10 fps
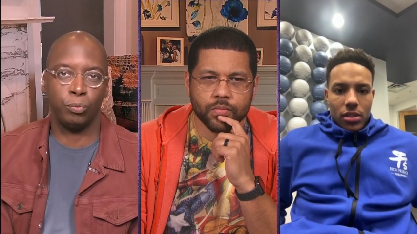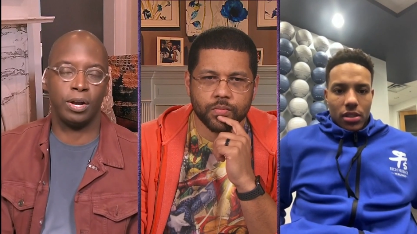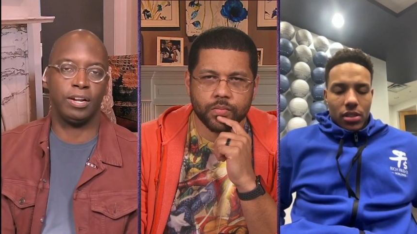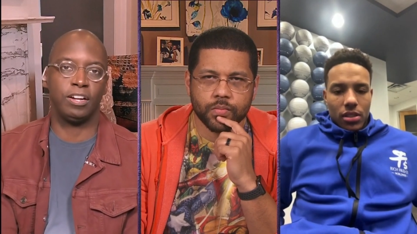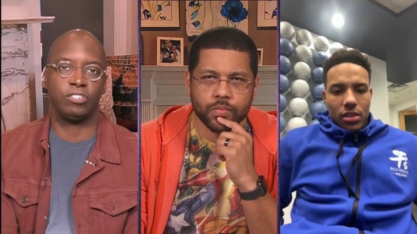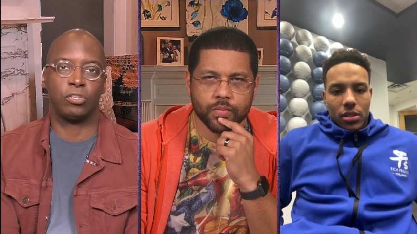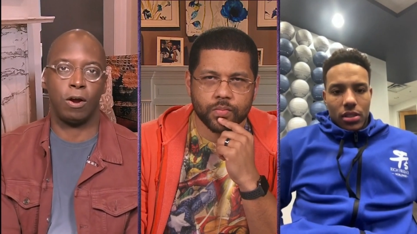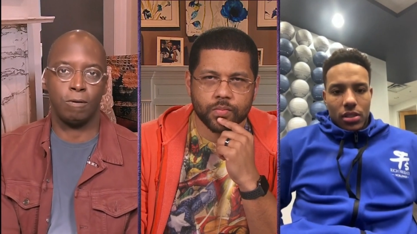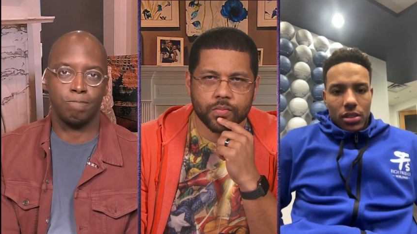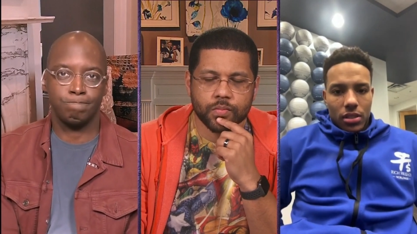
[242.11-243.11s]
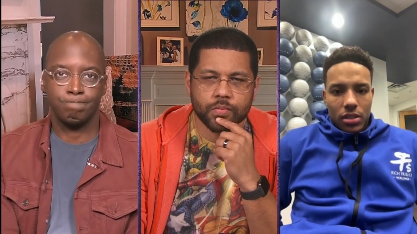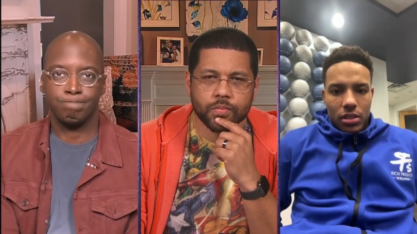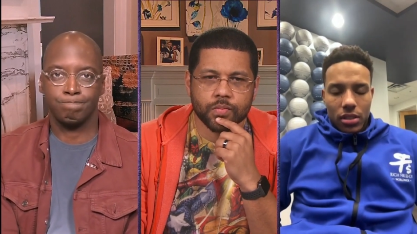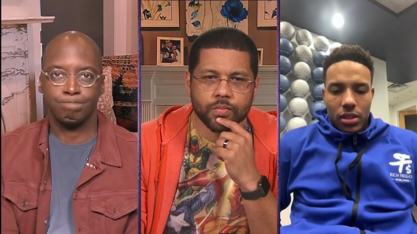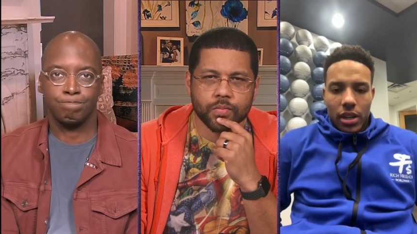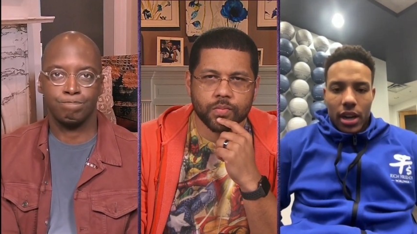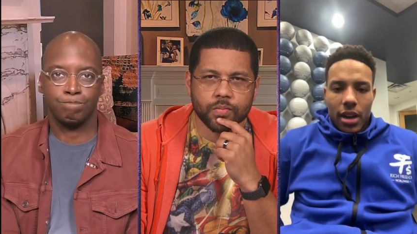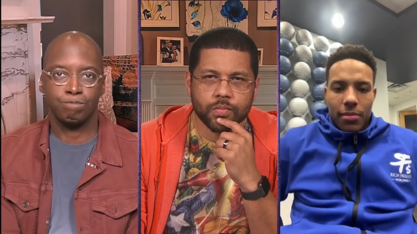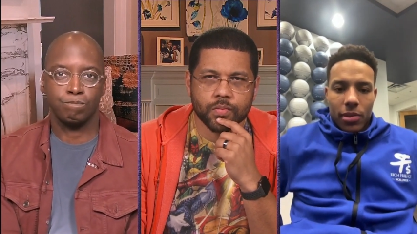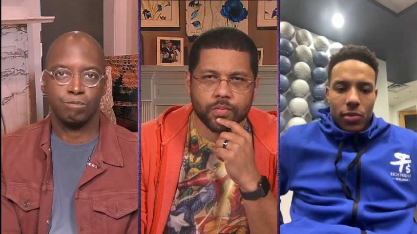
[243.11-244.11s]
Speaker 1: did it start?
Speaker 2: Yeah, I
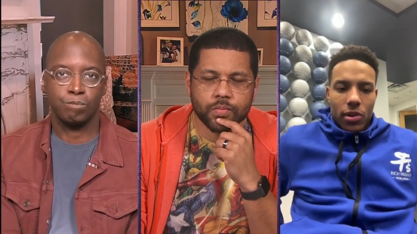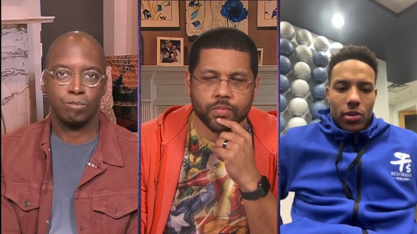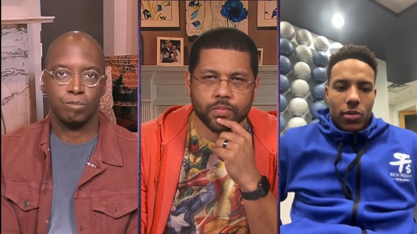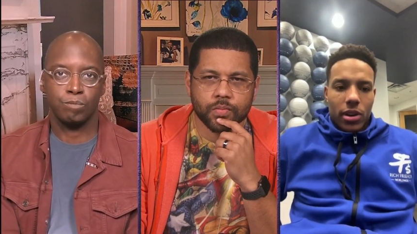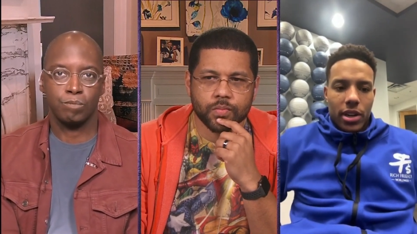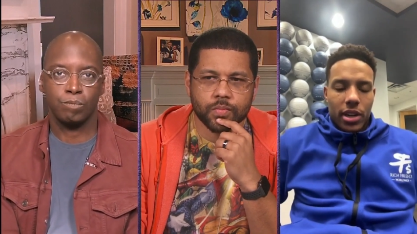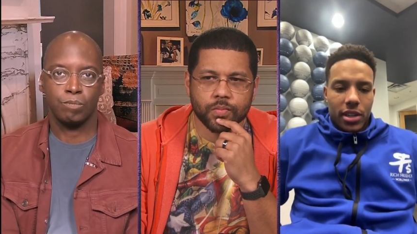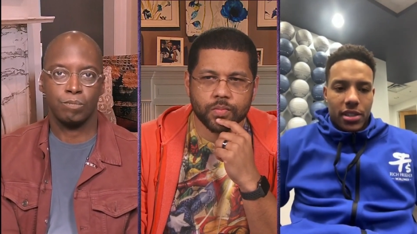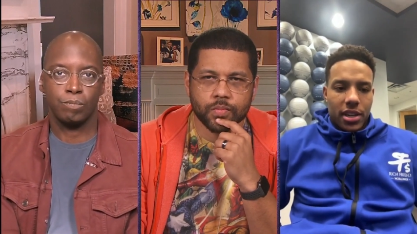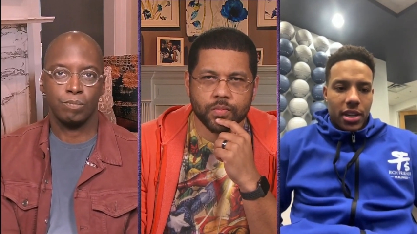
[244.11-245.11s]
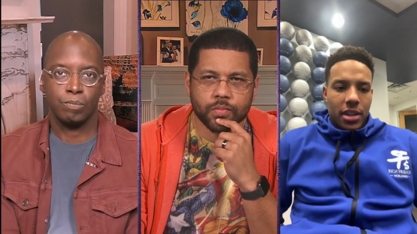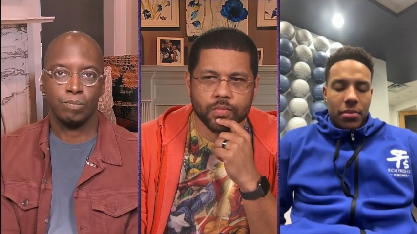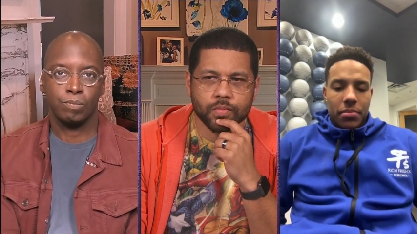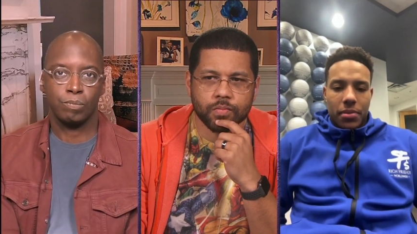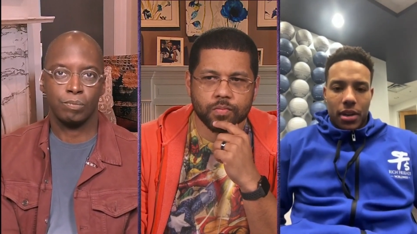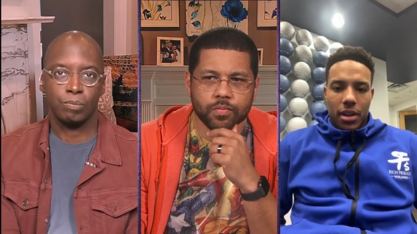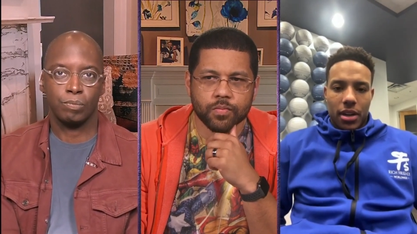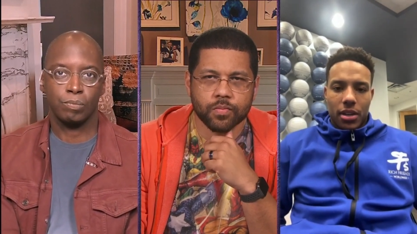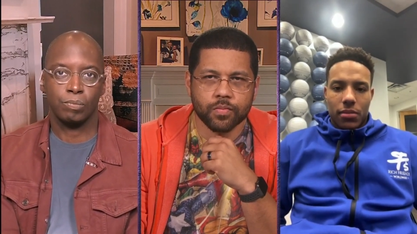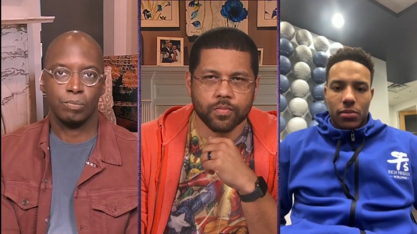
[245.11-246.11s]
mean we're we're a young team,
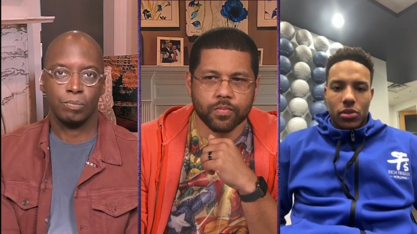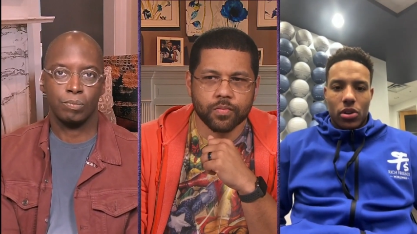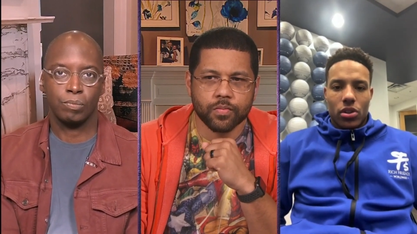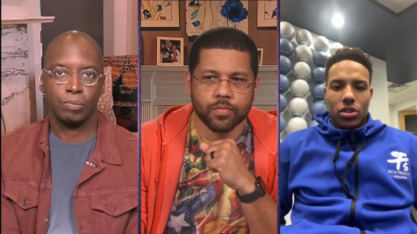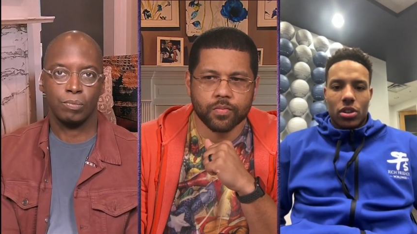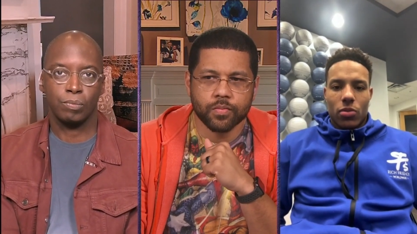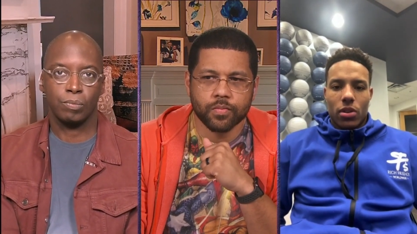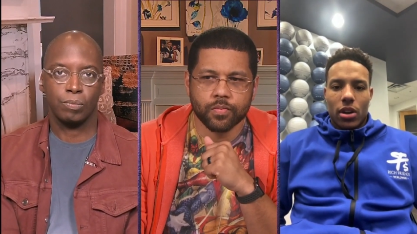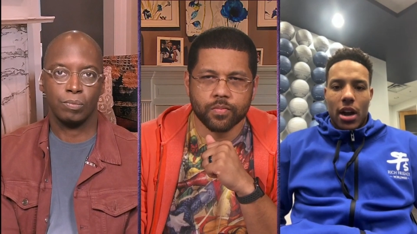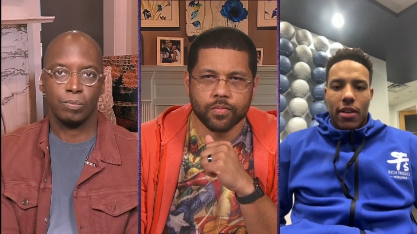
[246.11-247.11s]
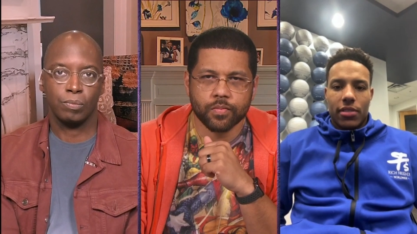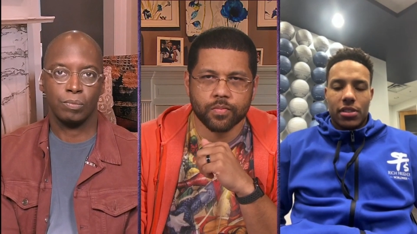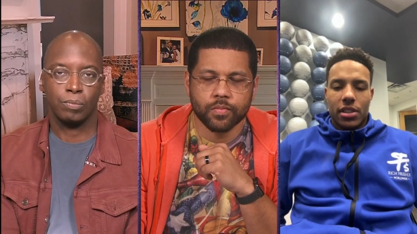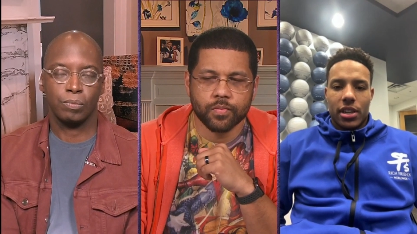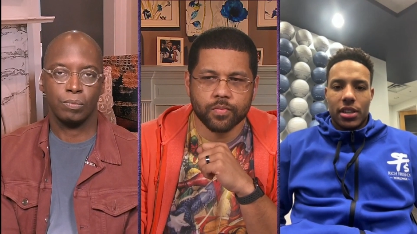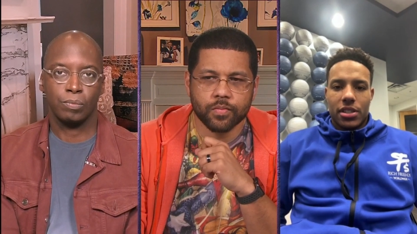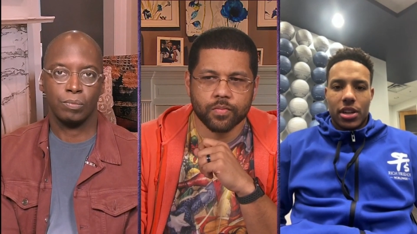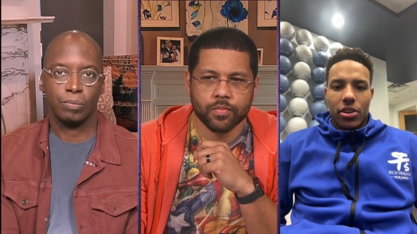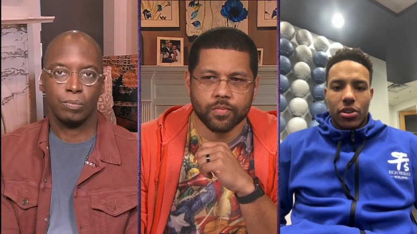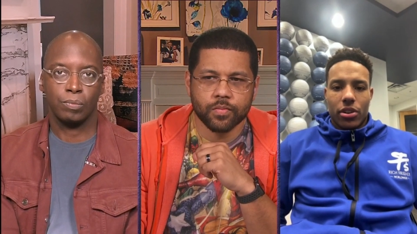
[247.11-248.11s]
um, you know, so we're obviously
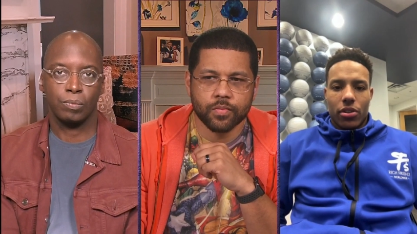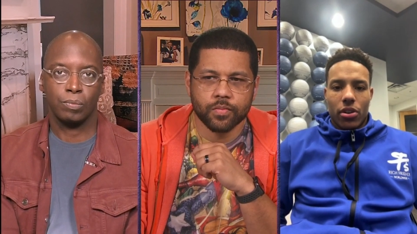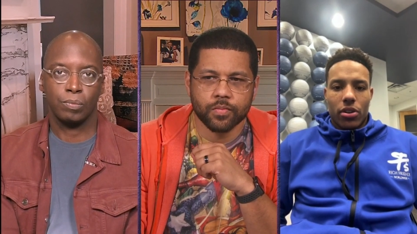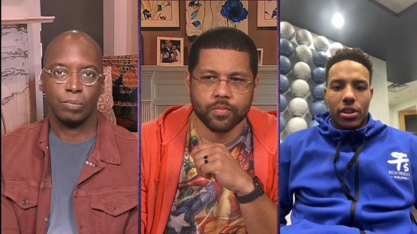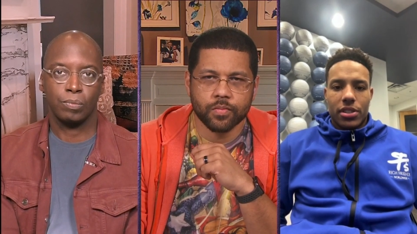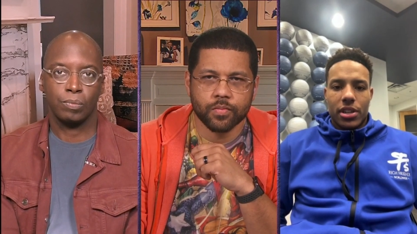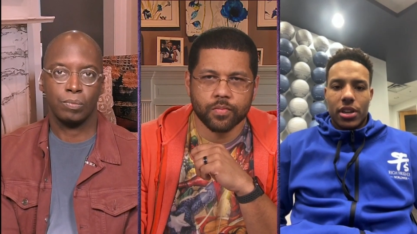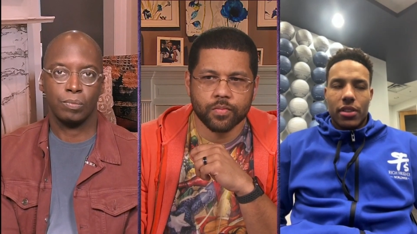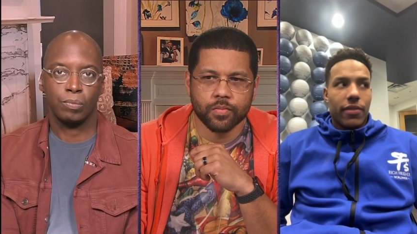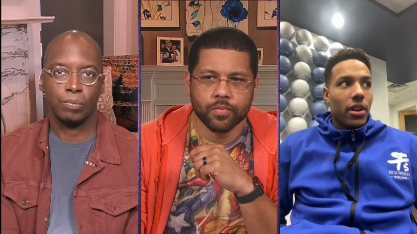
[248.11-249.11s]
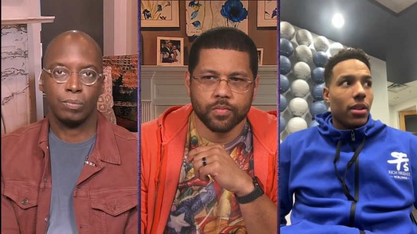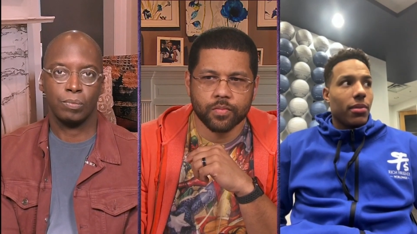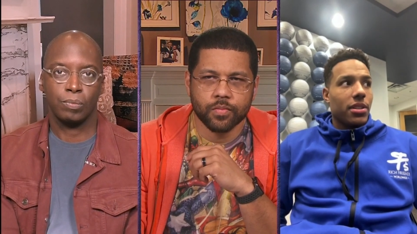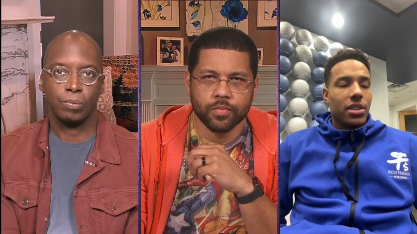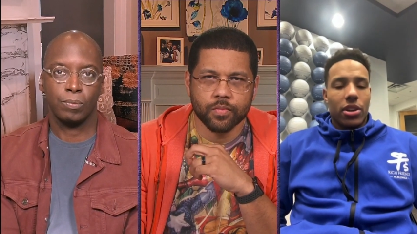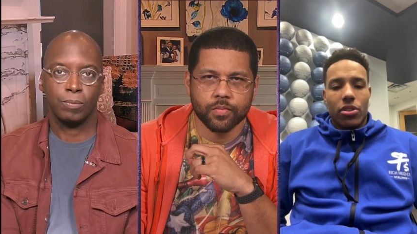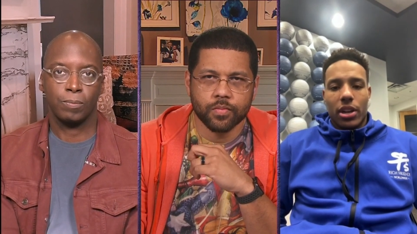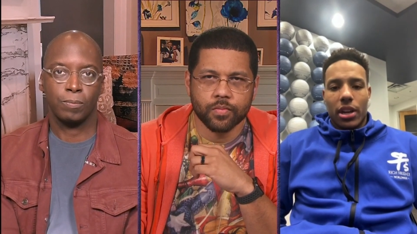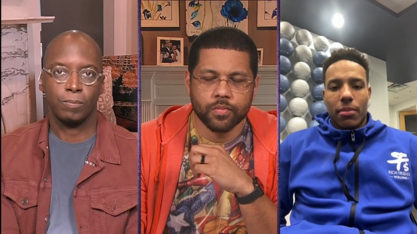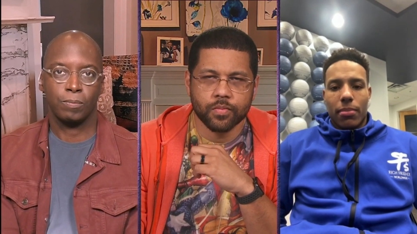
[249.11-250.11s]
continuing to grow, continue to develop, continuing to
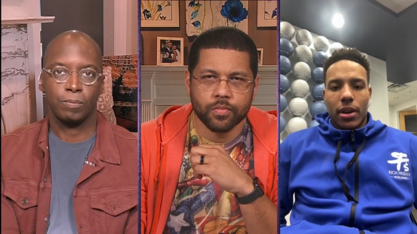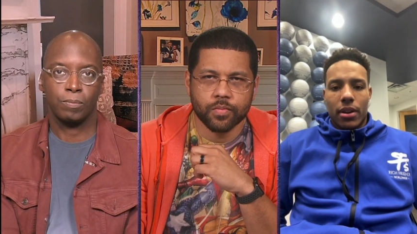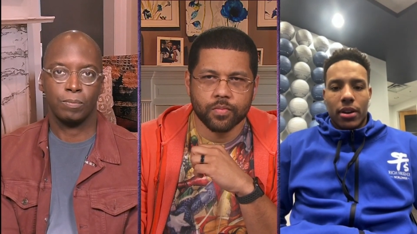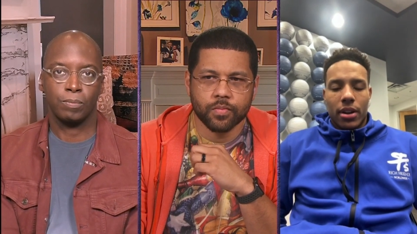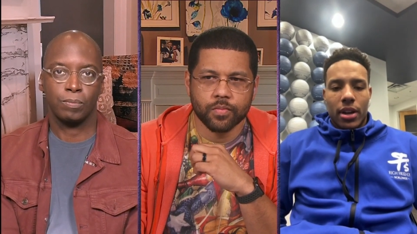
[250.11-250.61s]
get better,